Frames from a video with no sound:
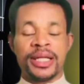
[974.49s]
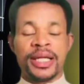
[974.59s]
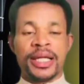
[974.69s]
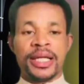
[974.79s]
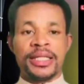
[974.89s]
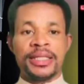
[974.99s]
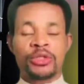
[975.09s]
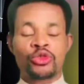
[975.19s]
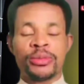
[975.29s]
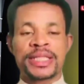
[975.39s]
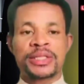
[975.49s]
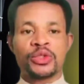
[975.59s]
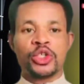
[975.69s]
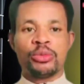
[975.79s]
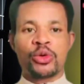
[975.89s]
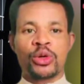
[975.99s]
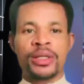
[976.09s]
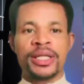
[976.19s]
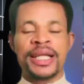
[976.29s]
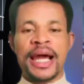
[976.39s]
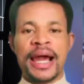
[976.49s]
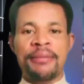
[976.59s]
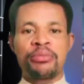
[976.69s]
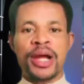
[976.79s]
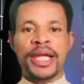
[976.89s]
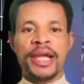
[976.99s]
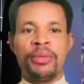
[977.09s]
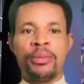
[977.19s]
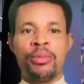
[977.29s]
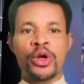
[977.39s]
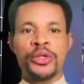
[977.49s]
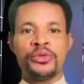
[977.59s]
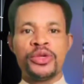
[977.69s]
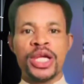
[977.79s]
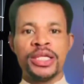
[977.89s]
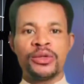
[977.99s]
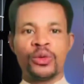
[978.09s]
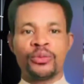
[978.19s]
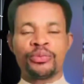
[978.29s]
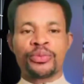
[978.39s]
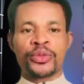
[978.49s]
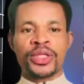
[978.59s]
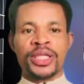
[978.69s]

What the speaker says: Quite interestingly, look, which National League